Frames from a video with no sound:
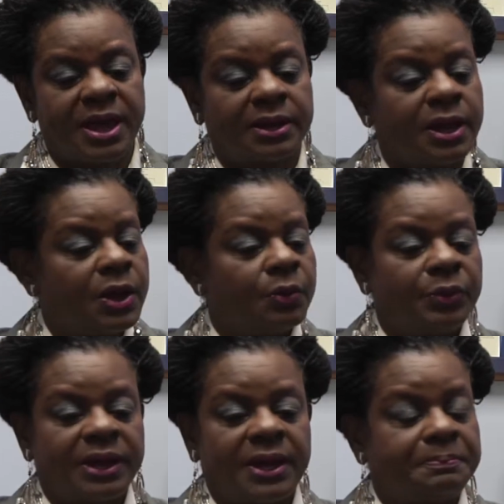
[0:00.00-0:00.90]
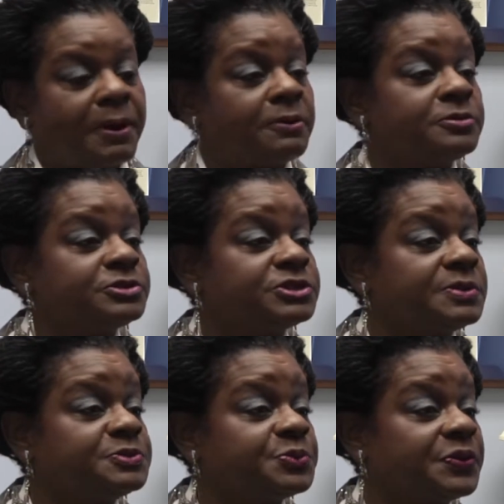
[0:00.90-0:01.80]
Act. We had
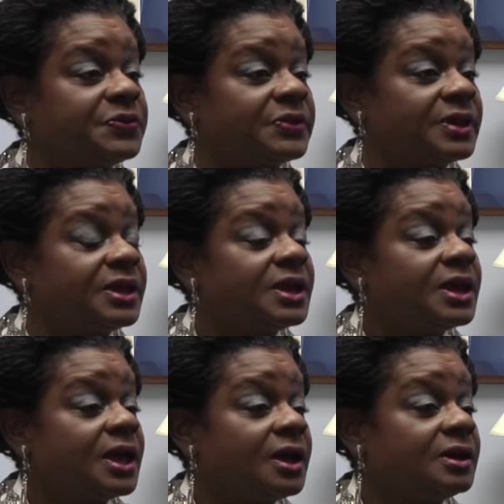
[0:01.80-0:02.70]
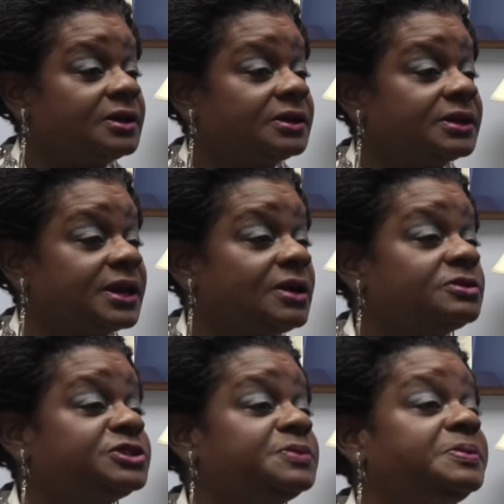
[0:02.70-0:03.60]
partnerships with
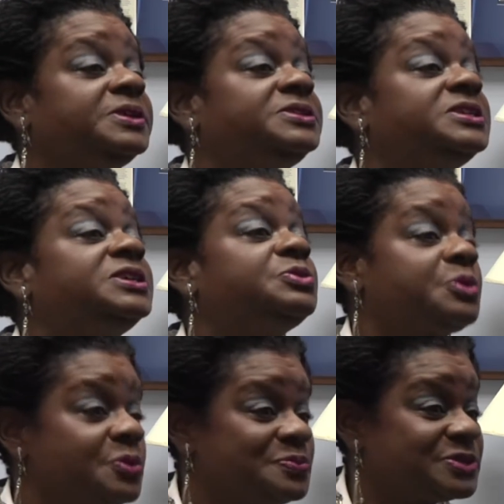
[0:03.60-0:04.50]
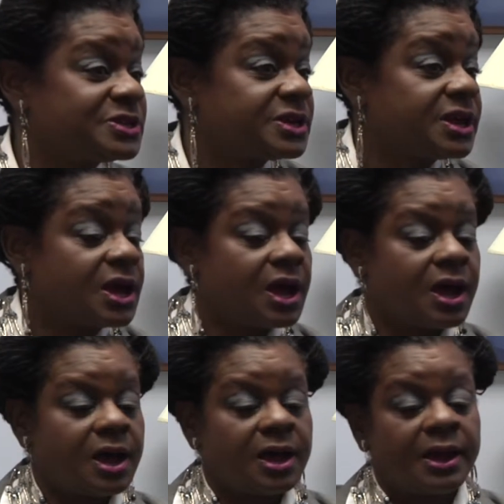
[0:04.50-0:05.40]
LGBT groups
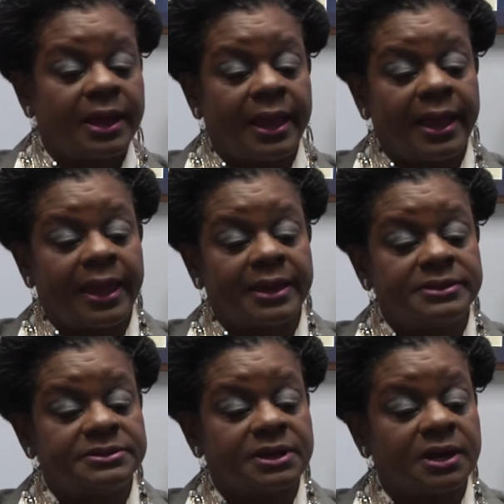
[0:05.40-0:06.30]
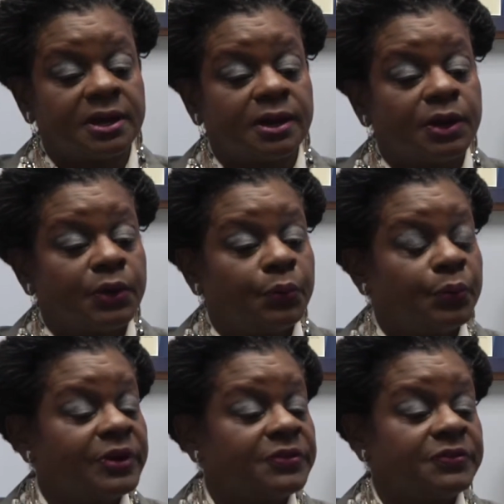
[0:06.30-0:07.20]
and
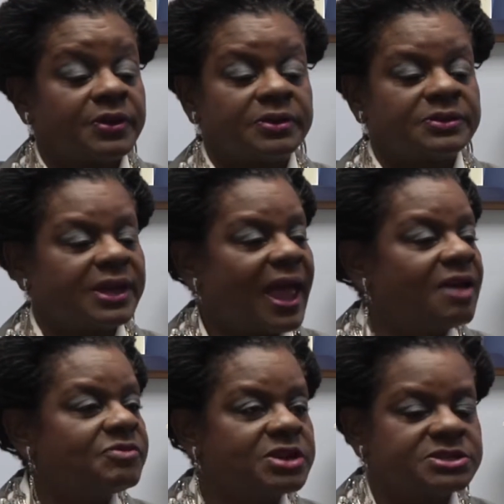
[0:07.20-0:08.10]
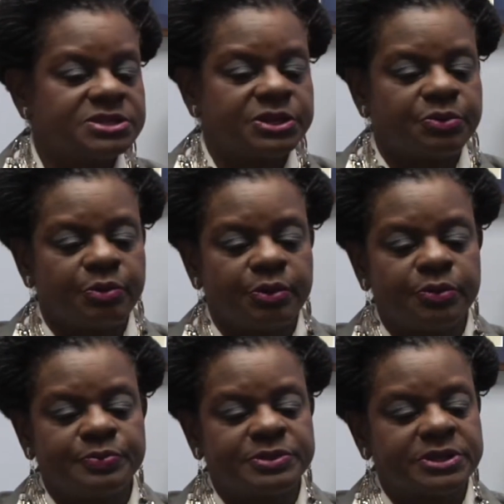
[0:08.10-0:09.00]
with the advocacy
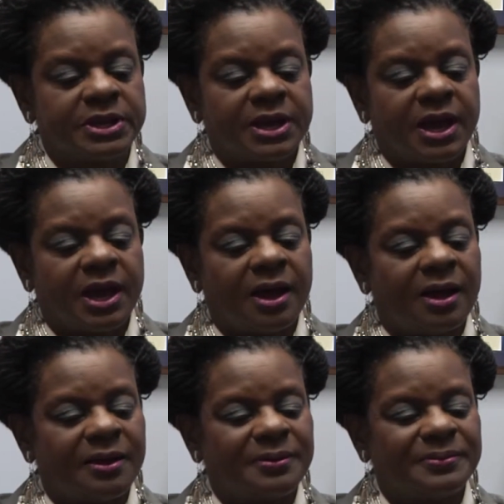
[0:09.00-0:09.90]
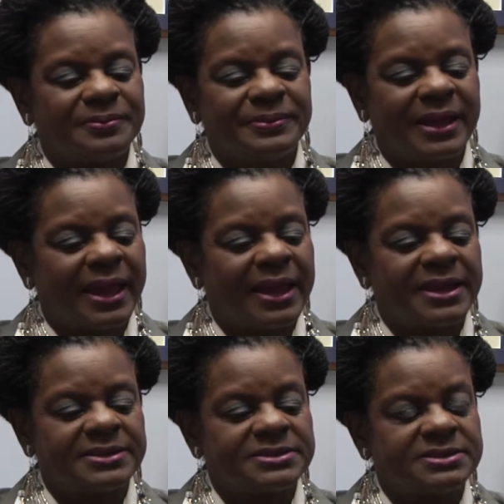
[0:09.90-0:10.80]
groups
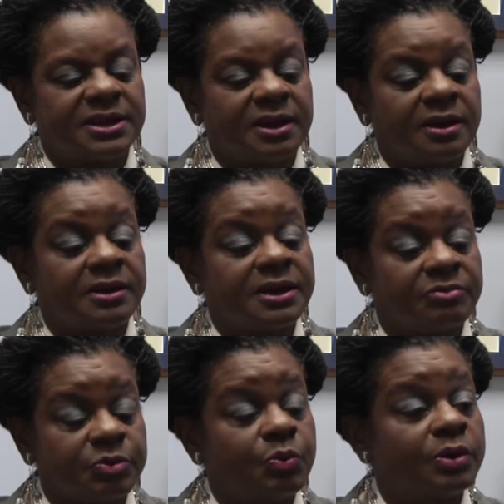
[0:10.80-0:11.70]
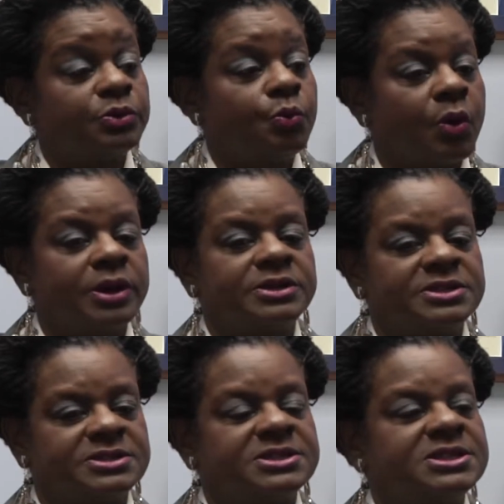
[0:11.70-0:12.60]
and everyone who wanted
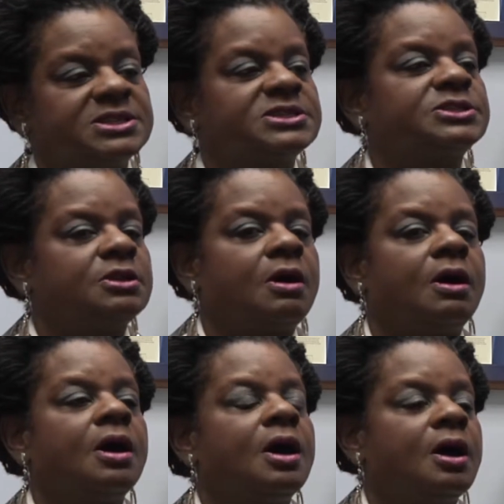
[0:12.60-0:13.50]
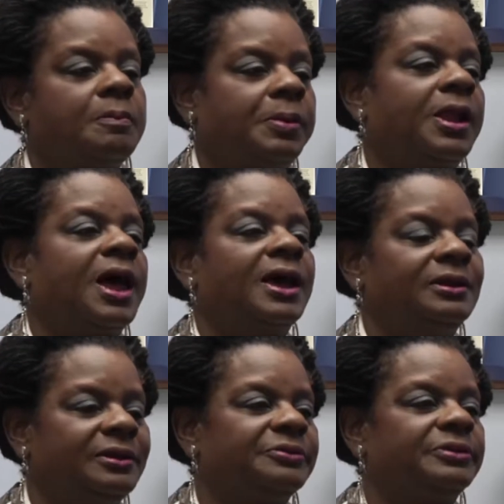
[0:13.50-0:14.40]
to see this law apply
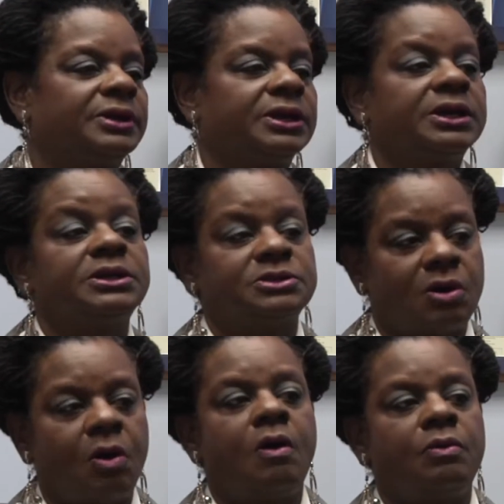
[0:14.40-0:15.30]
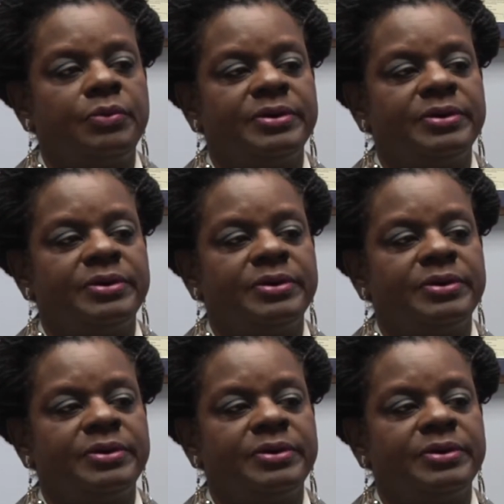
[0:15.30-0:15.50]
literally to all